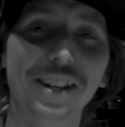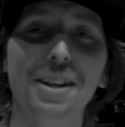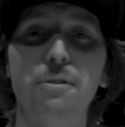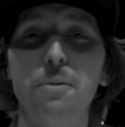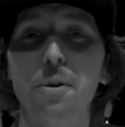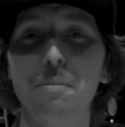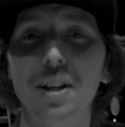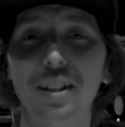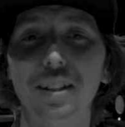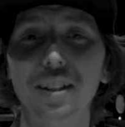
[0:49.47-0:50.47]
If you want to
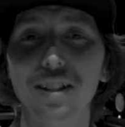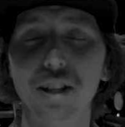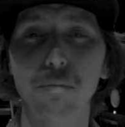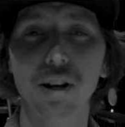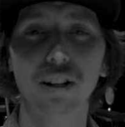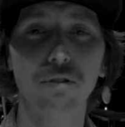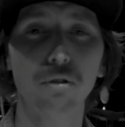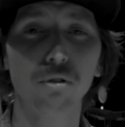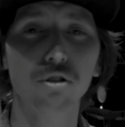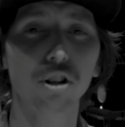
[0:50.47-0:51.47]
make cinematic
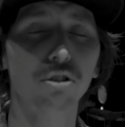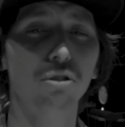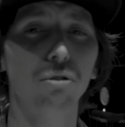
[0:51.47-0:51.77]
drone shots,